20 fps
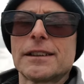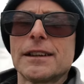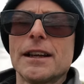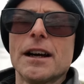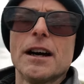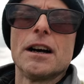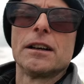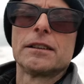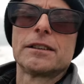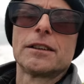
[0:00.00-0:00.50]

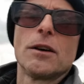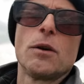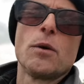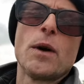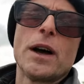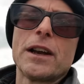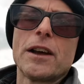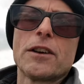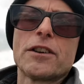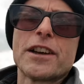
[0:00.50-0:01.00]
to
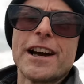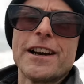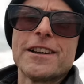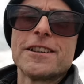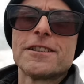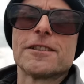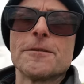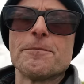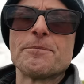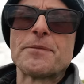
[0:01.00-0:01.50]
a
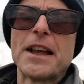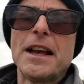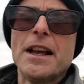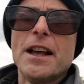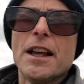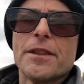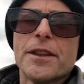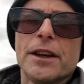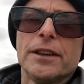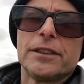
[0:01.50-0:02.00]
location
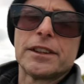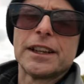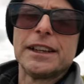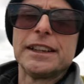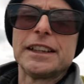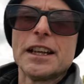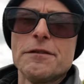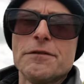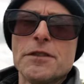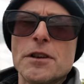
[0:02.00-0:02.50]
that's going
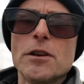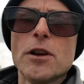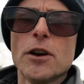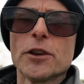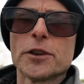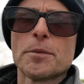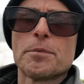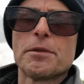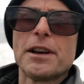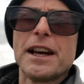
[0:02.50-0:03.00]
to give you
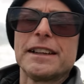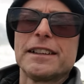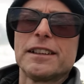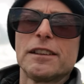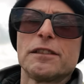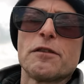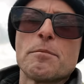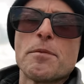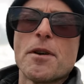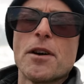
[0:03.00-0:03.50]
lots of
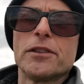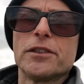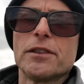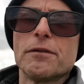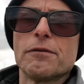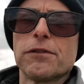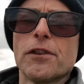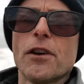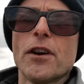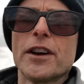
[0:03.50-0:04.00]
practice for birds
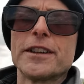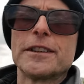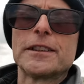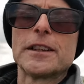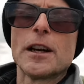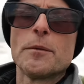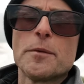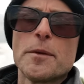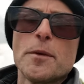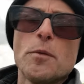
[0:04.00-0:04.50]
in flight. You
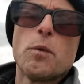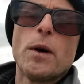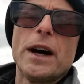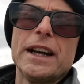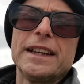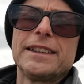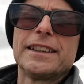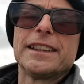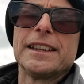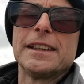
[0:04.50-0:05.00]
don't be
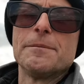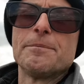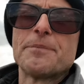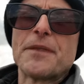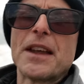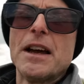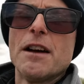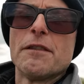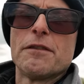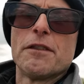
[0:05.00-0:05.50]
waiting
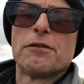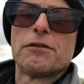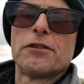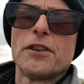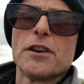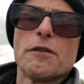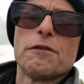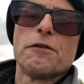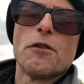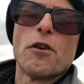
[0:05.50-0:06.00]
for
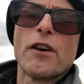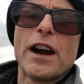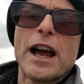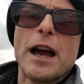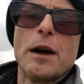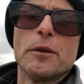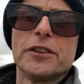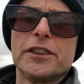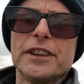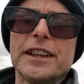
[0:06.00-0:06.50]
3 or 4
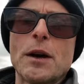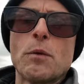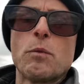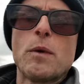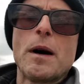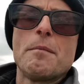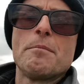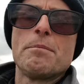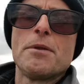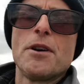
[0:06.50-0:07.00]
hours and get
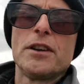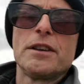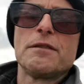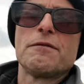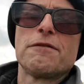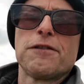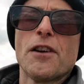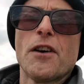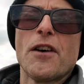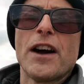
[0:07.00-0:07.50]
one bird in
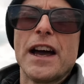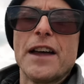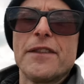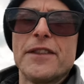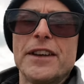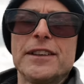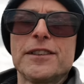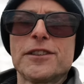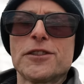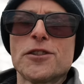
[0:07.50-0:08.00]
flight
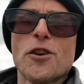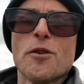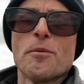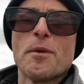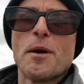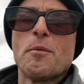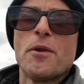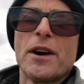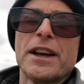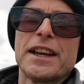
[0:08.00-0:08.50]
and then
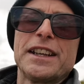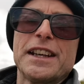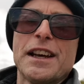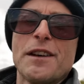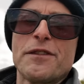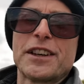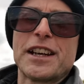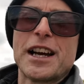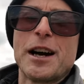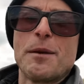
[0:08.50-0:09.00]
stop and wait
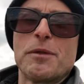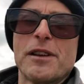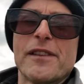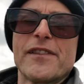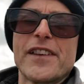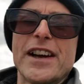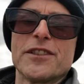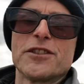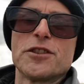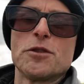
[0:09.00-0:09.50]
another couple
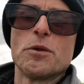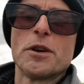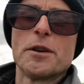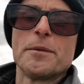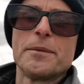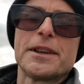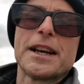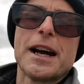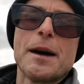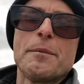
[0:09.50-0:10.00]
of hours. You want
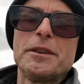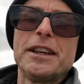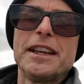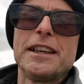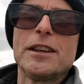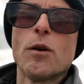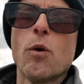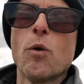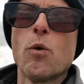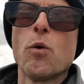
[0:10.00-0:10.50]
them coming
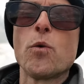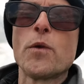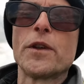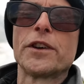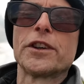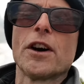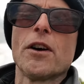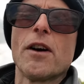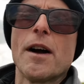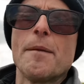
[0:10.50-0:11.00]
in all
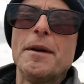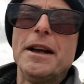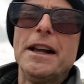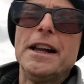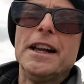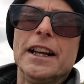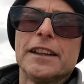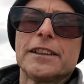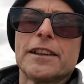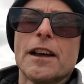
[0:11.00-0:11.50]
the time
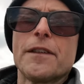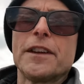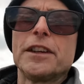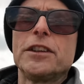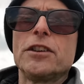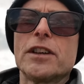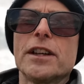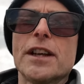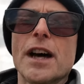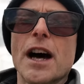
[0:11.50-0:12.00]
so that
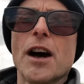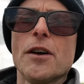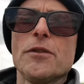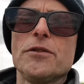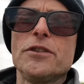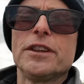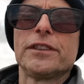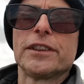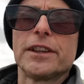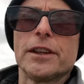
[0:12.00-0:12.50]
you can
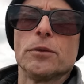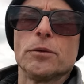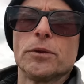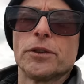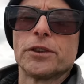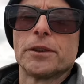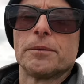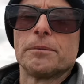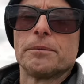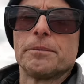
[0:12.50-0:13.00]
hone your
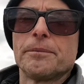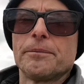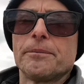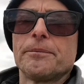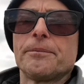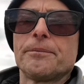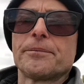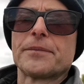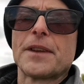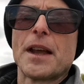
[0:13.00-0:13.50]
skills.
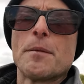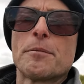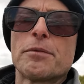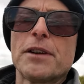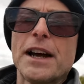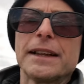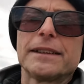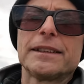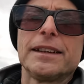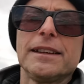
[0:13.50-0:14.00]

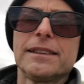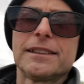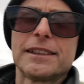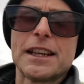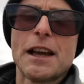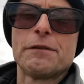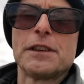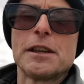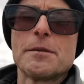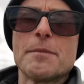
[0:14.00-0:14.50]
Practice
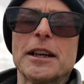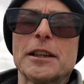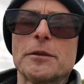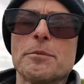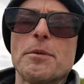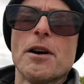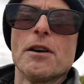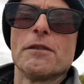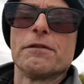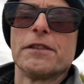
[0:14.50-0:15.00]
definitely makes
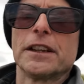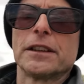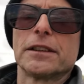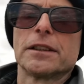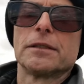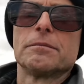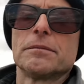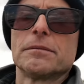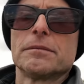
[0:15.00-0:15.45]
perfect.